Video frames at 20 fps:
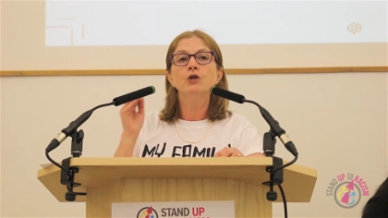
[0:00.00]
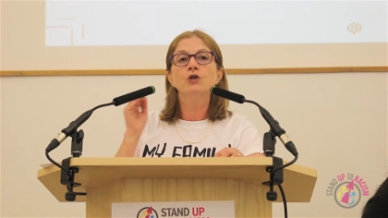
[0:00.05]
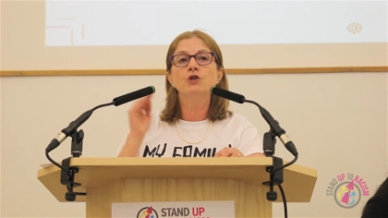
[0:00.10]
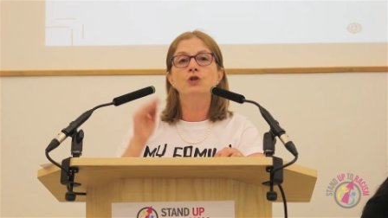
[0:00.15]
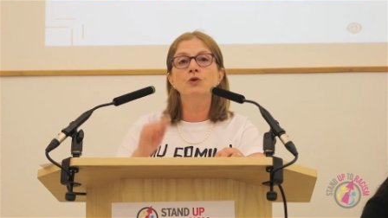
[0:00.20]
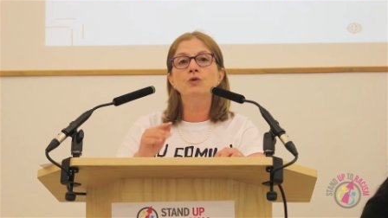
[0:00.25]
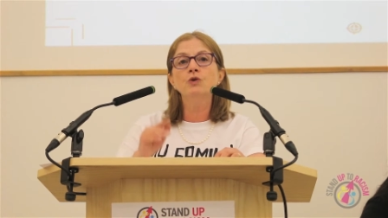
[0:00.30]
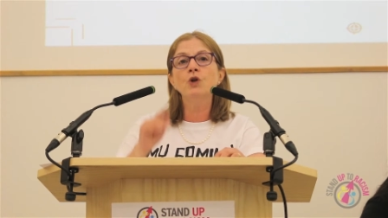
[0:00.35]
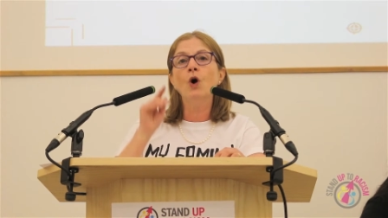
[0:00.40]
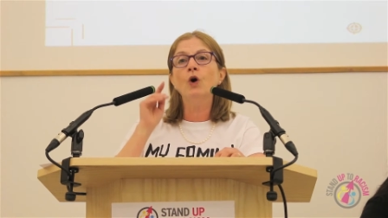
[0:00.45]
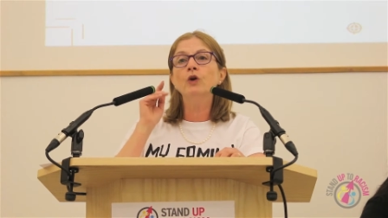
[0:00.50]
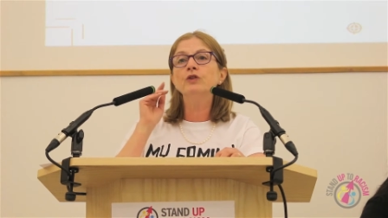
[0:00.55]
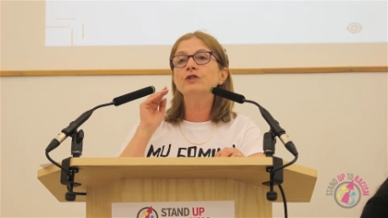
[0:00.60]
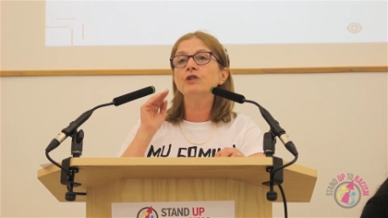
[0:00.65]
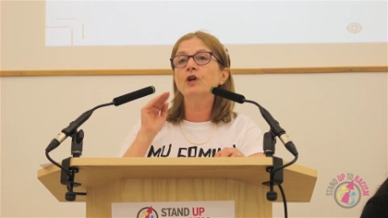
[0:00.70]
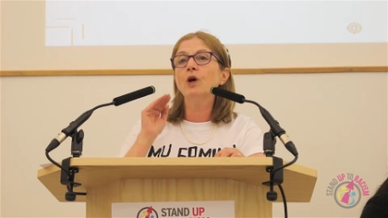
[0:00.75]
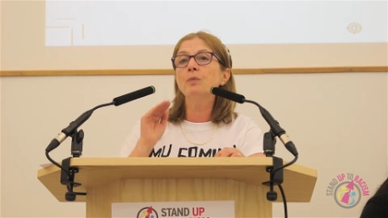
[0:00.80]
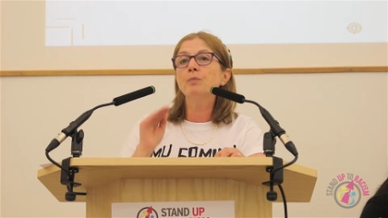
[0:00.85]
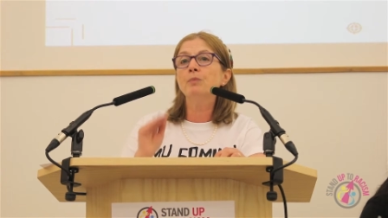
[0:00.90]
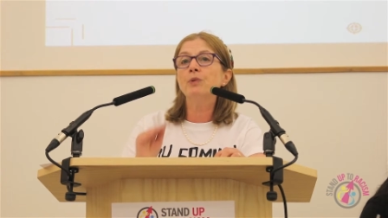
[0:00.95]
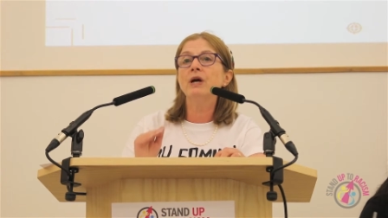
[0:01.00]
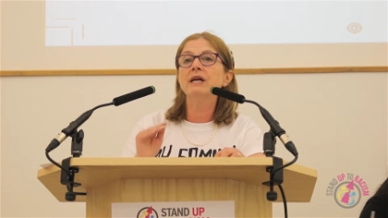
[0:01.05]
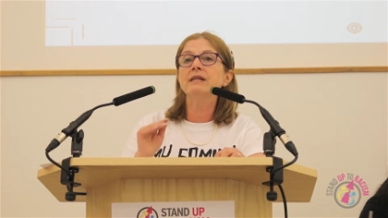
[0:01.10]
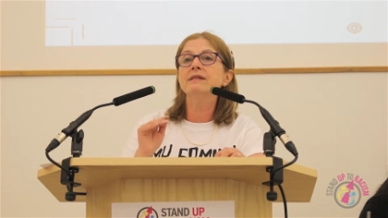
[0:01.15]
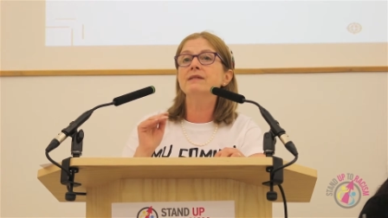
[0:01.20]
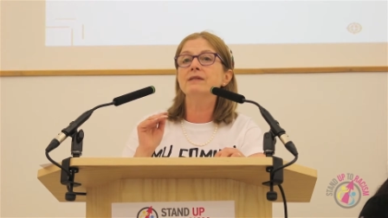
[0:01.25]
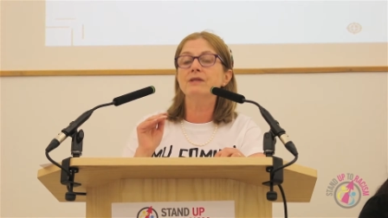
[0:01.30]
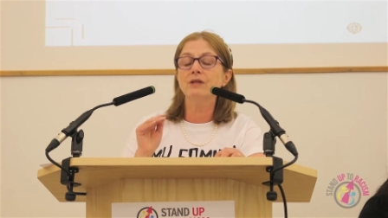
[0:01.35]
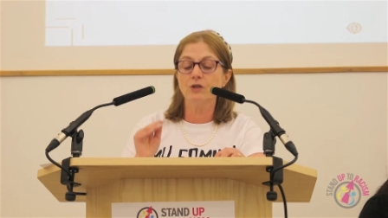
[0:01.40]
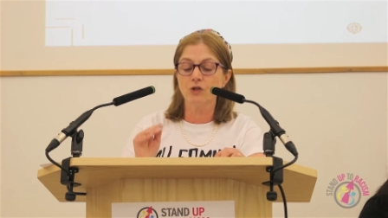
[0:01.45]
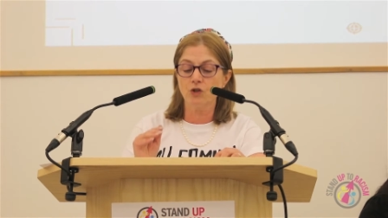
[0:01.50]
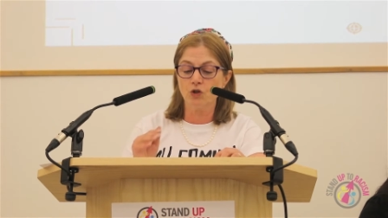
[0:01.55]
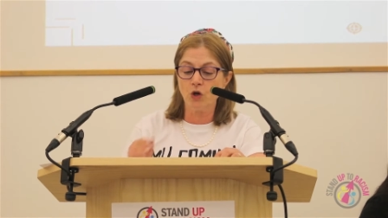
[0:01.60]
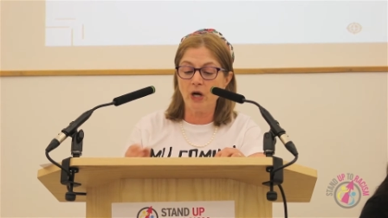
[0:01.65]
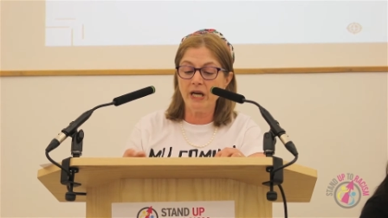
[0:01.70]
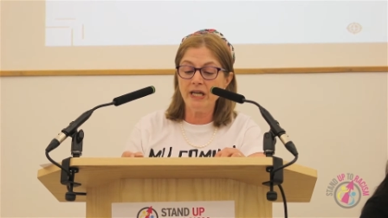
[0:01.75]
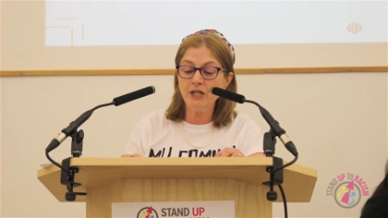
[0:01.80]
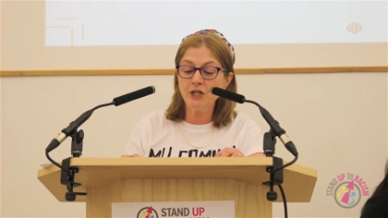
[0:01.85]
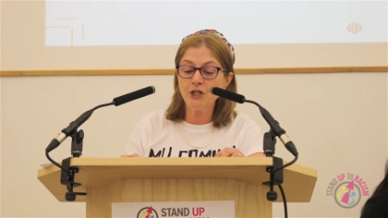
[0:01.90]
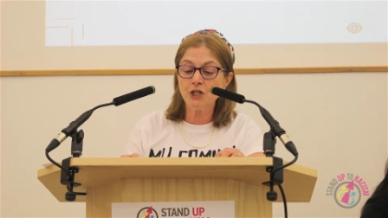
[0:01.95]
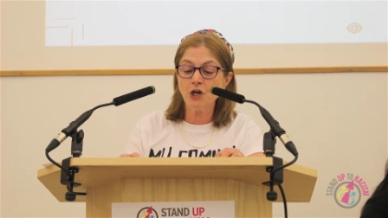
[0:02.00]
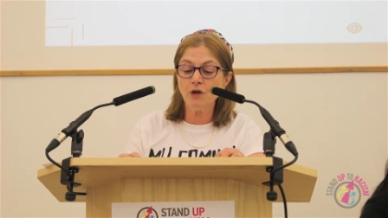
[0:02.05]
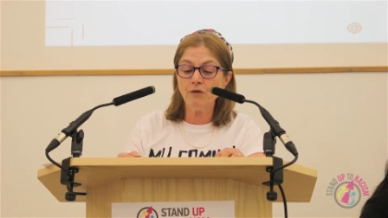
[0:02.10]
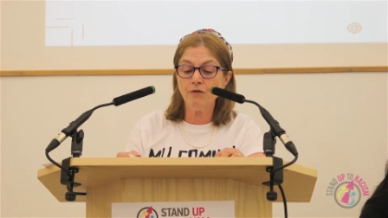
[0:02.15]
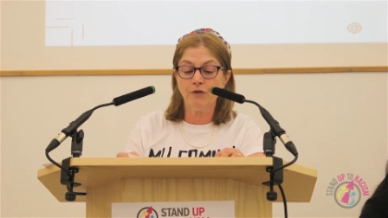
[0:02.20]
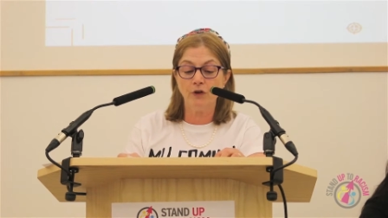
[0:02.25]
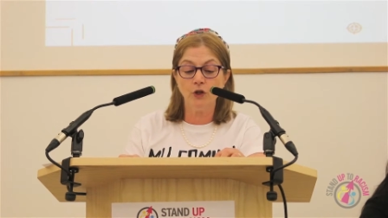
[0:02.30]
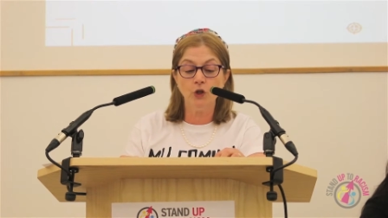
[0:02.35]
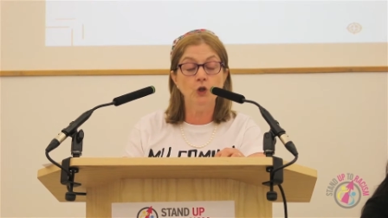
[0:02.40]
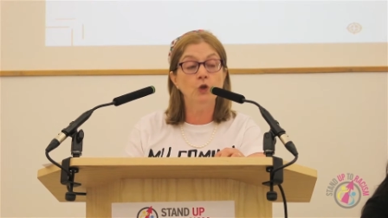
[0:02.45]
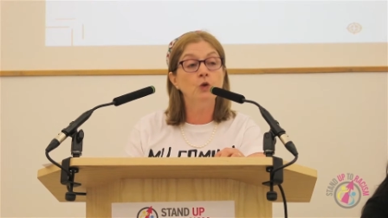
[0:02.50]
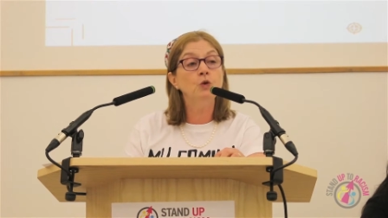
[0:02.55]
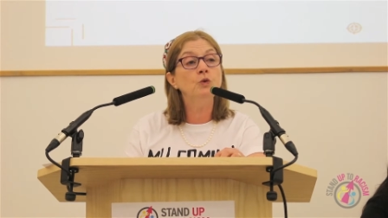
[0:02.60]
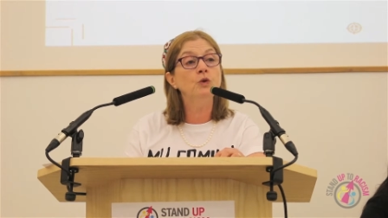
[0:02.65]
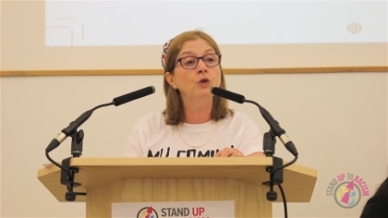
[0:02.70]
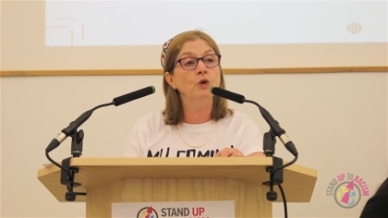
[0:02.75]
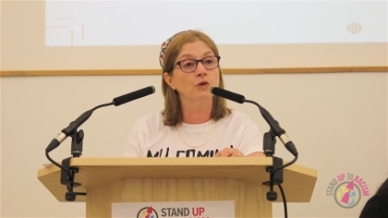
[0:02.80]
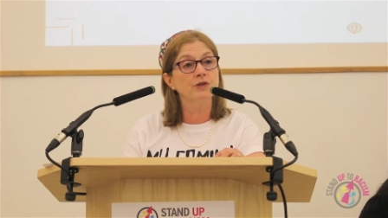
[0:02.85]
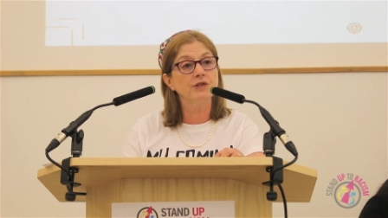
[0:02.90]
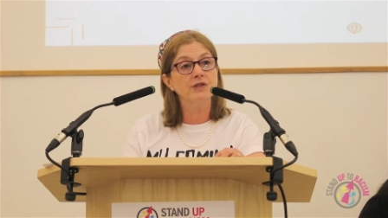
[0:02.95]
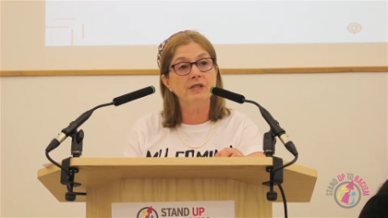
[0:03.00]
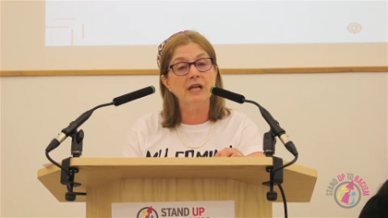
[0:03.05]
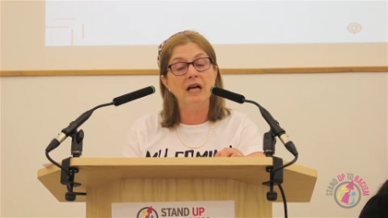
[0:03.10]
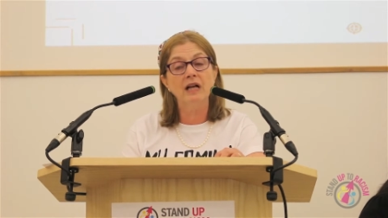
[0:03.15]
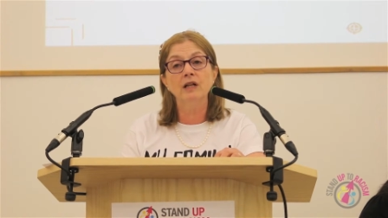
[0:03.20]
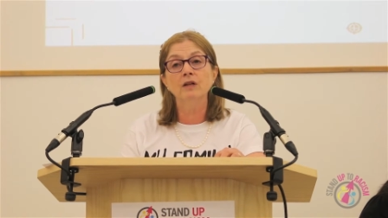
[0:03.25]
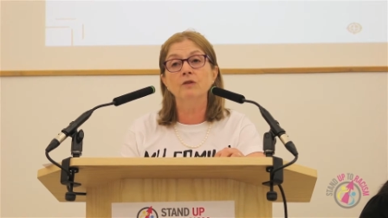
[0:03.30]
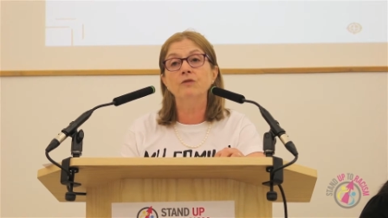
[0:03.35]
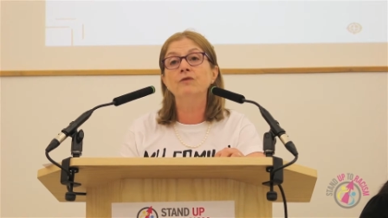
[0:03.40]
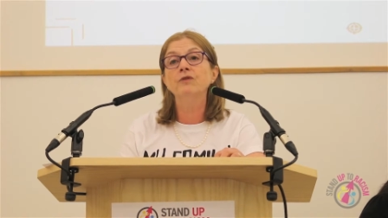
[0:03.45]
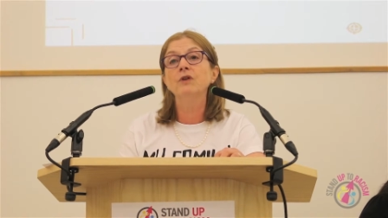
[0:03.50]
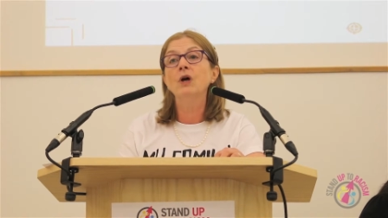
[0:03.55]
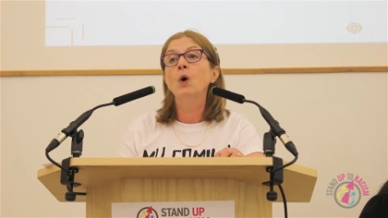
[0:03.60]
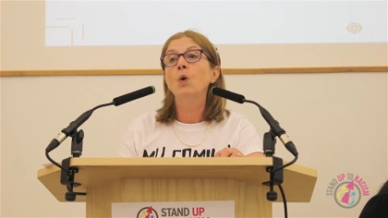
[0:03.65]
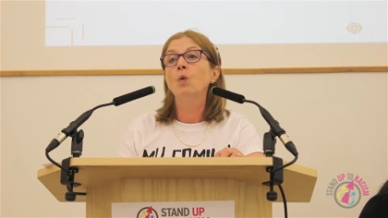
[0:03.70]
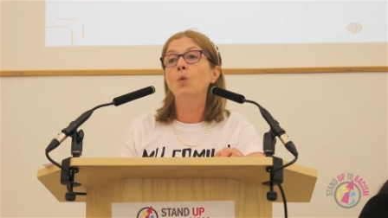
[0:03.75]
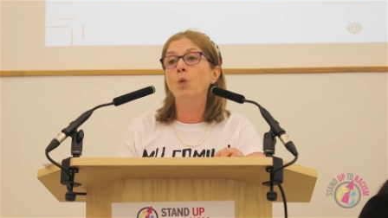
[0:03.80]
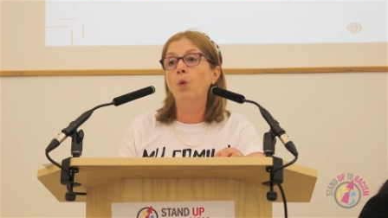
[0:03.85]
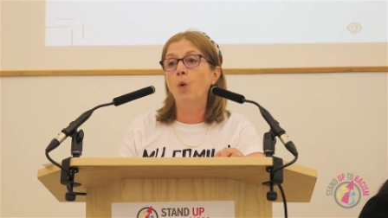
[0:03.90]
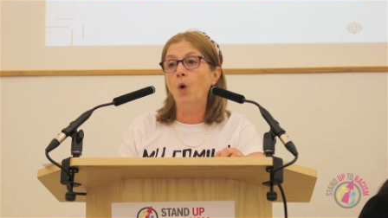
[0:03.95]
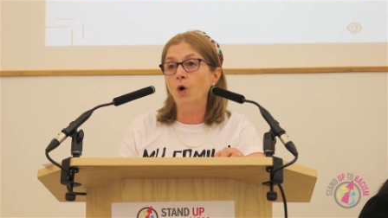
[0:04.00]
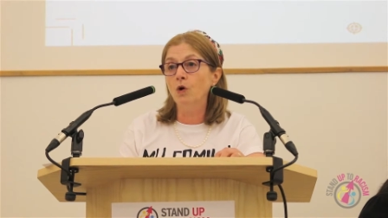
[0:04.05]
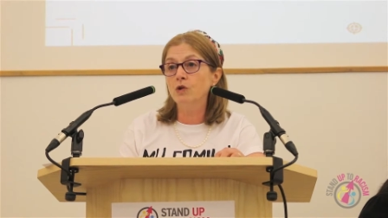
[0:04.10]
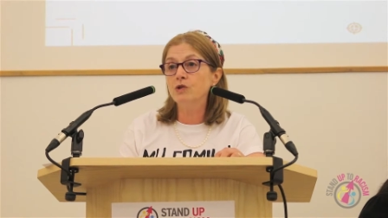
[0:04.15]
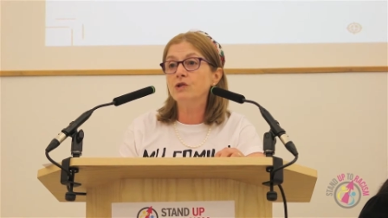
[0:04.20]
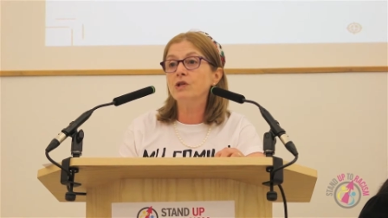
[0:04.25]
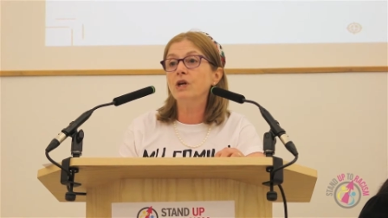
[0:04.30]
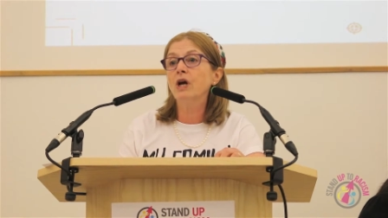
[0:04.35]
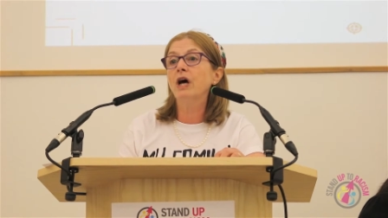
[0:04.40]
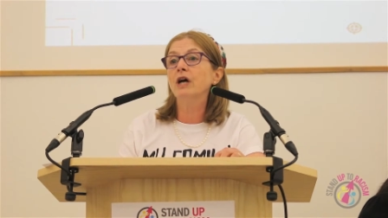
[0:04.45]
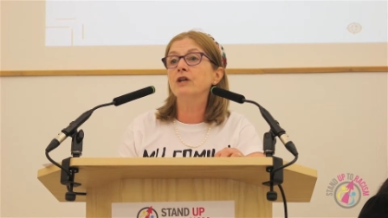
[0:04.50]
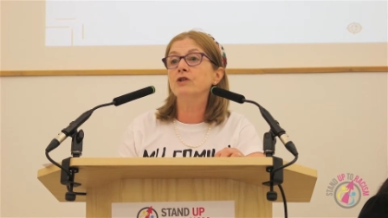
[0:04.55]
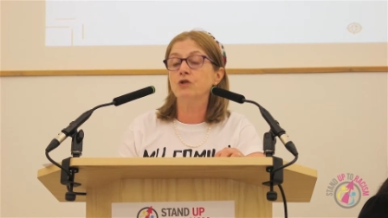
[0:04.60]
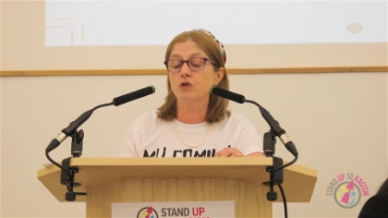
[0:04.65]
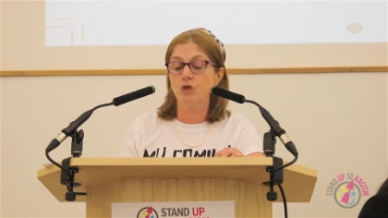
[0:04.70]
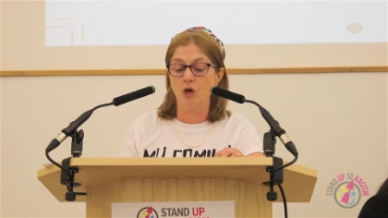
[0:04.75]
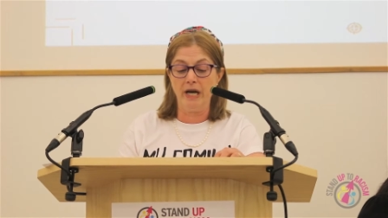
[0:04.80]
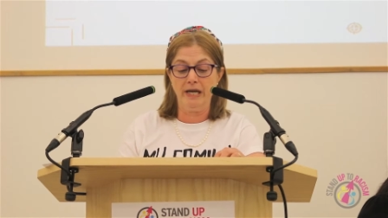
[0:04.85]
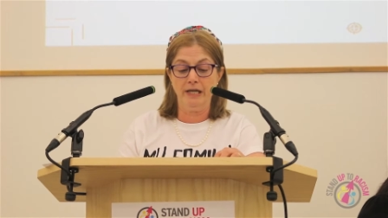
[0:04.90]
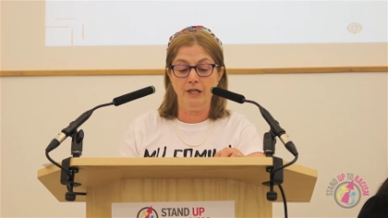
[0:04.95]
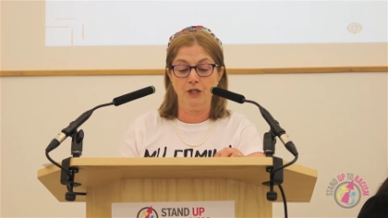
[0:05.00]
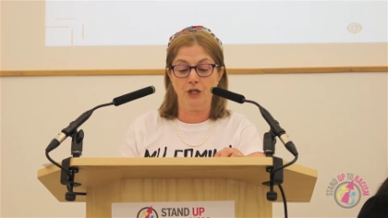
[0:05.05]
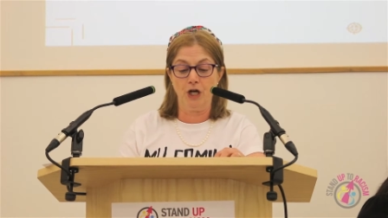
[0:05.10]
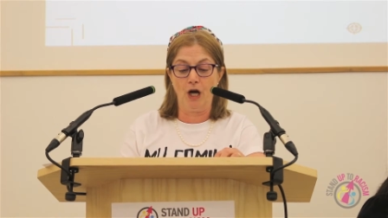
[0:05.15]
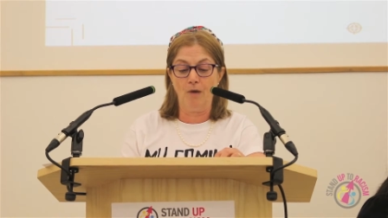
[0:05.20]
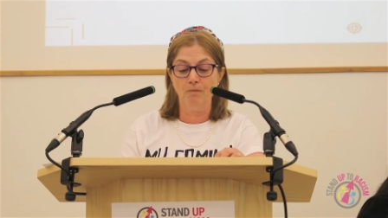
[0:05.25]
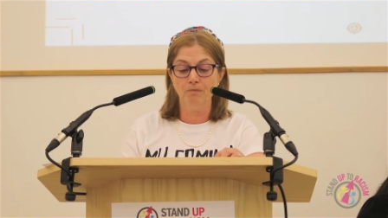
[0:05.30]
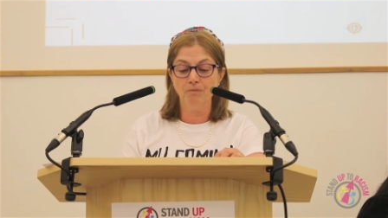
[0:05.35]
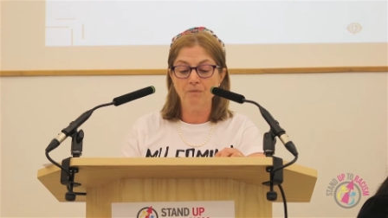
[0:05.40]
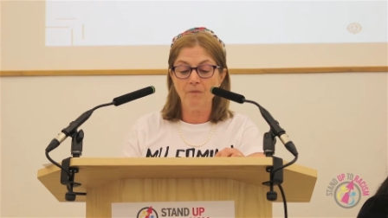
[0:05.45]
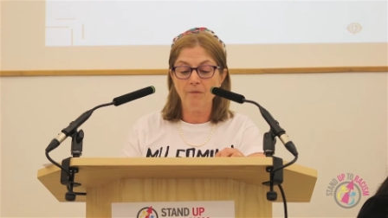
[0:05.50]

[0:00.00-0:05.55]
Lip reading: do not oppress the stranger, for you yourself was a stranger.